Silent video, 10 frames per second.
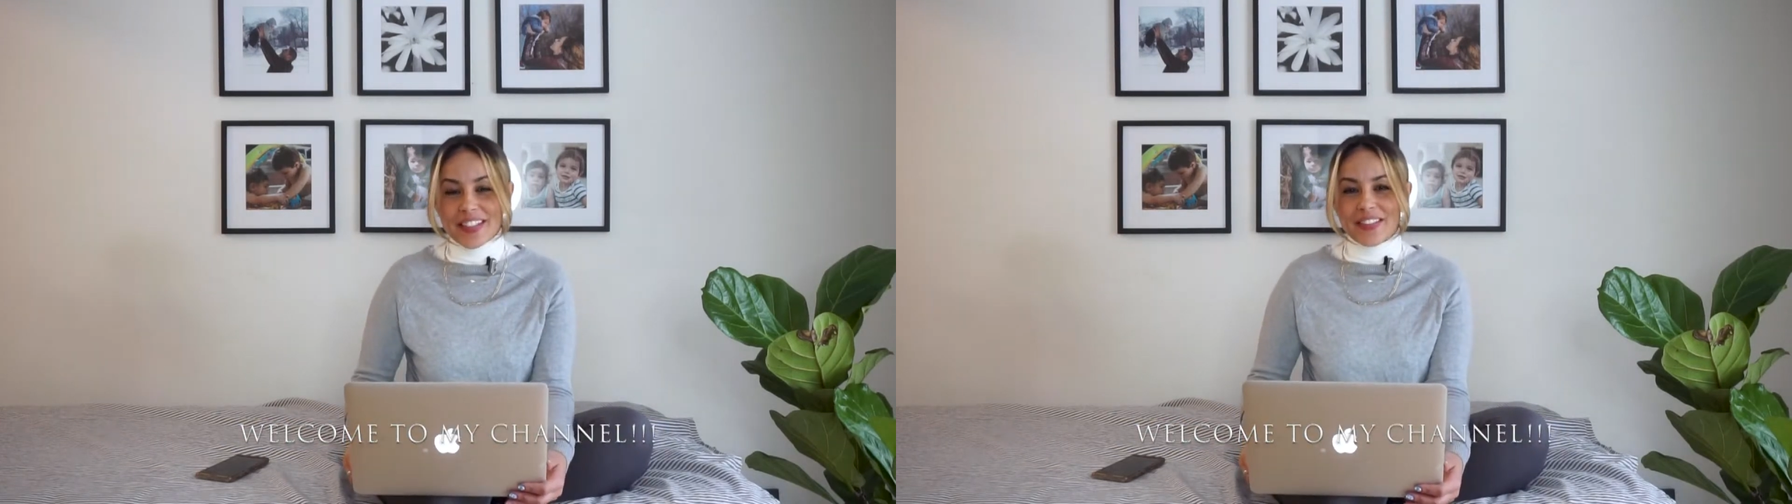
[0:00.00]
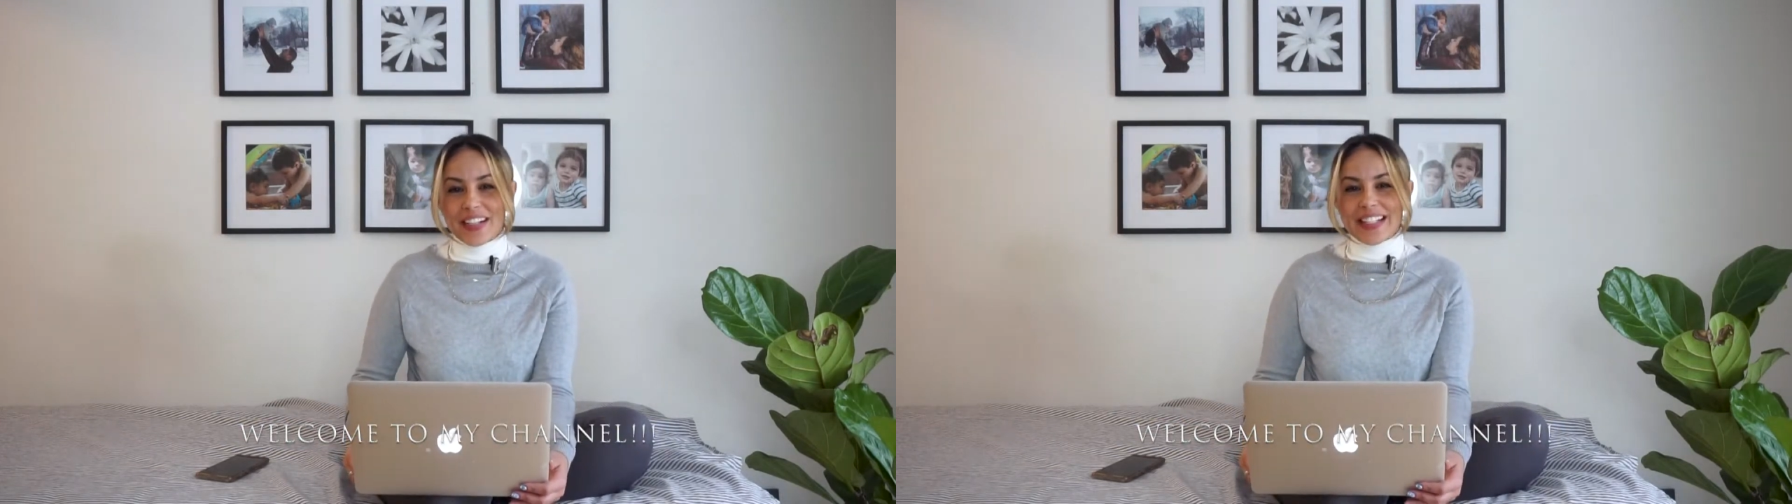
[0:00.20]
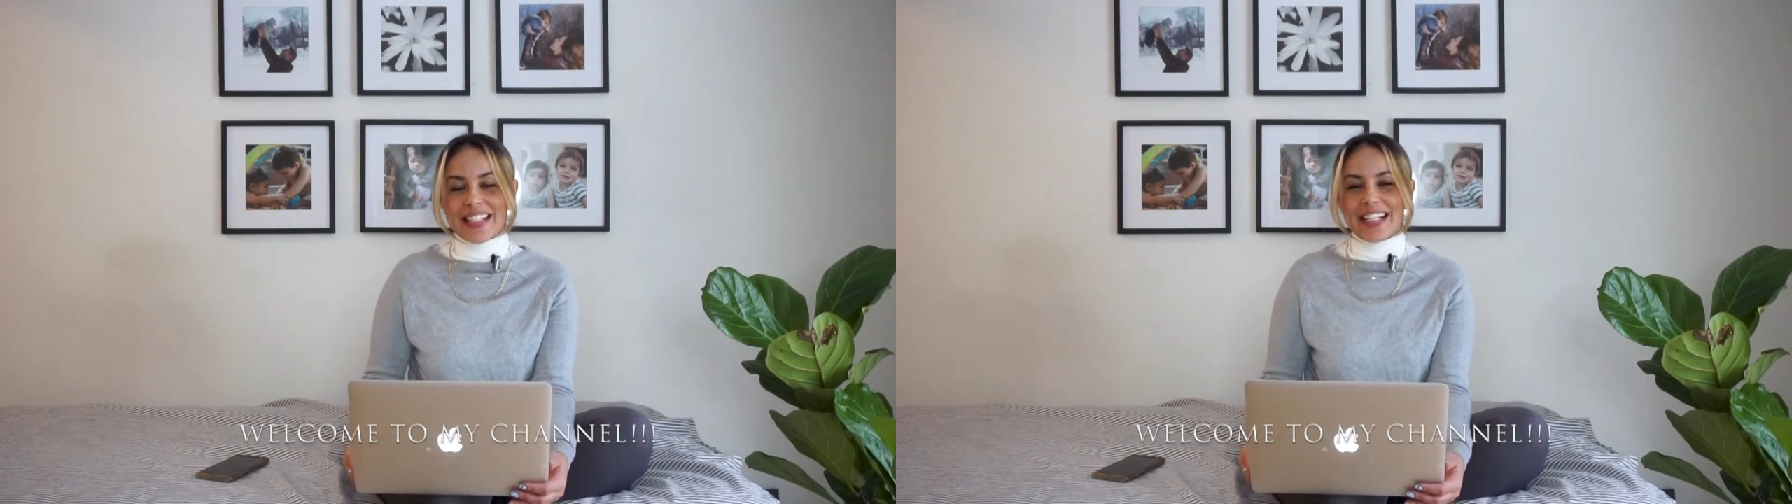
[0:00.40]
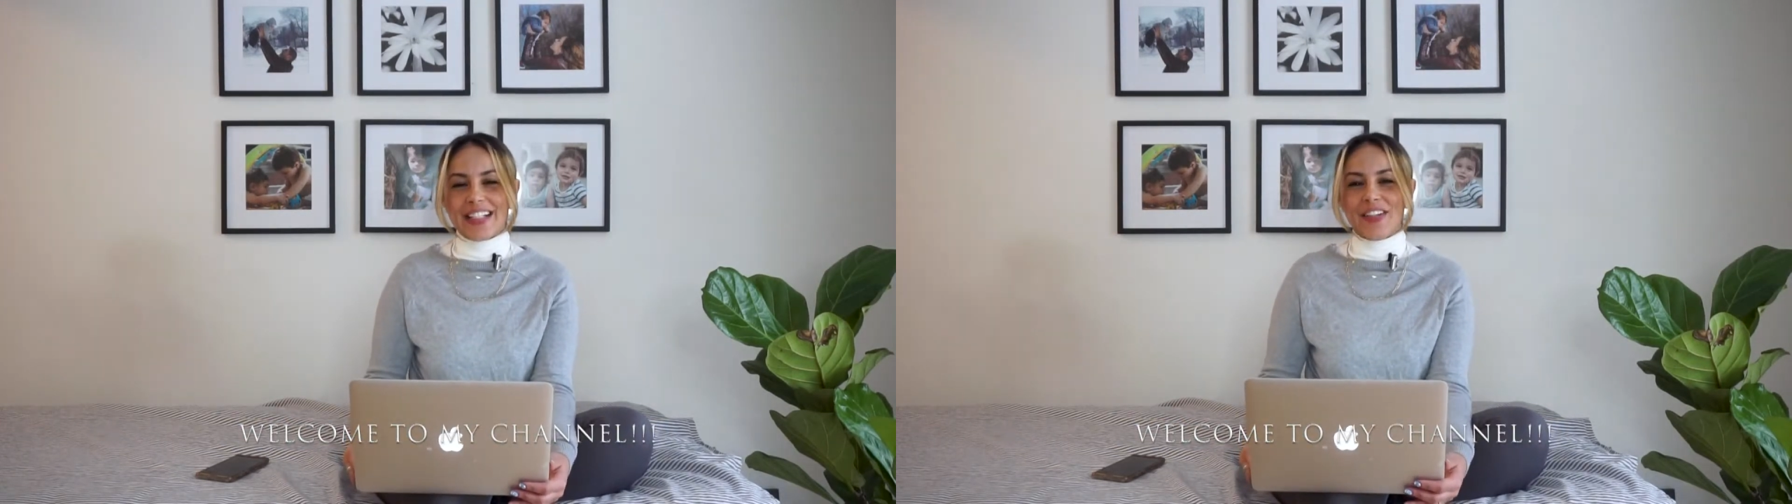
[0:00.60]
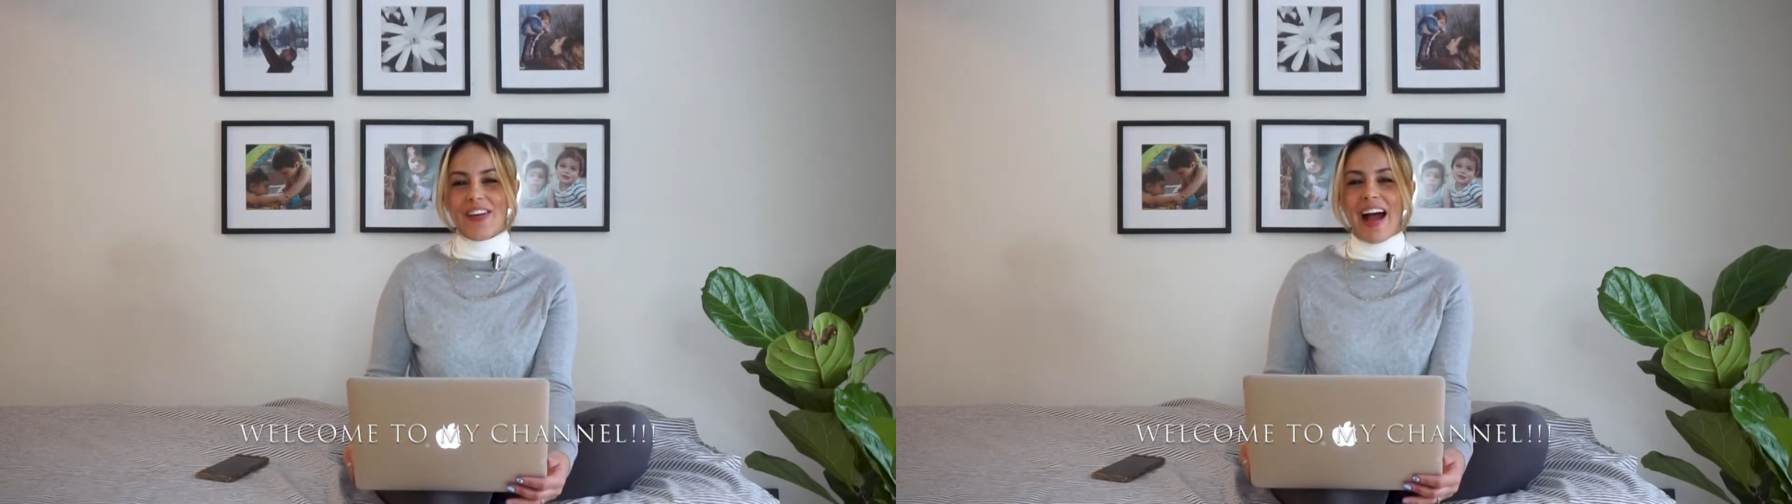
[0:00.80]
to my
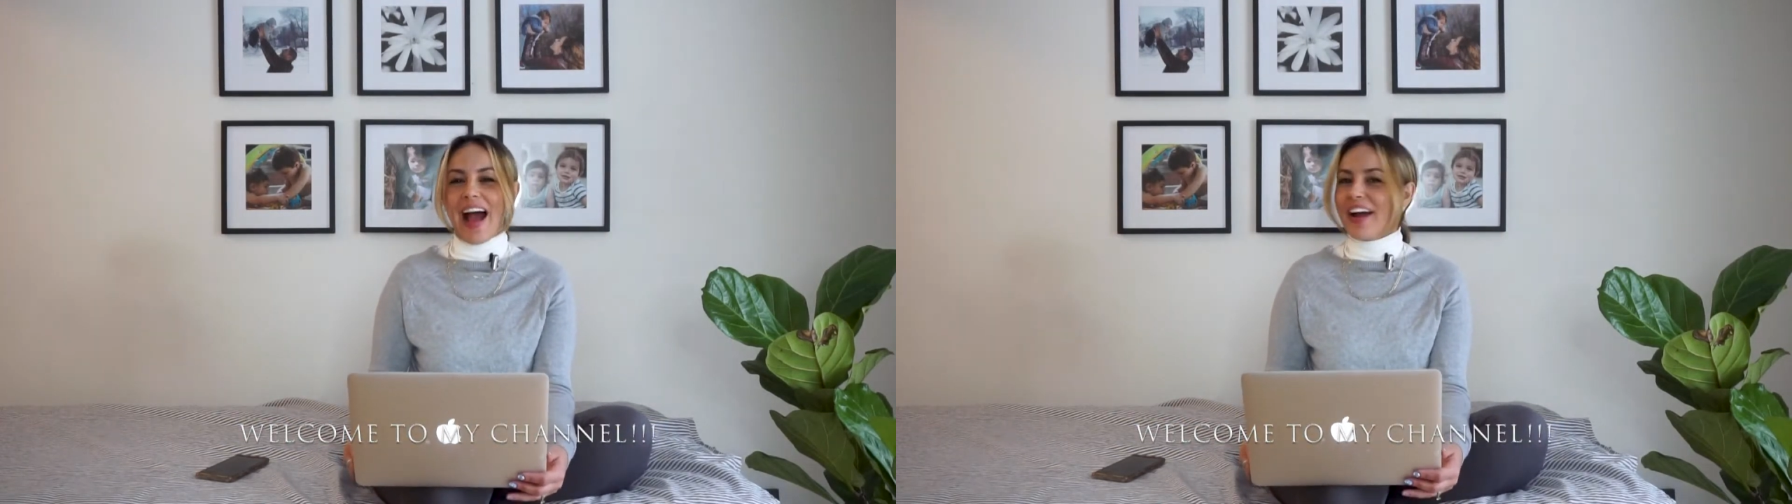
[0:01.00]
channel.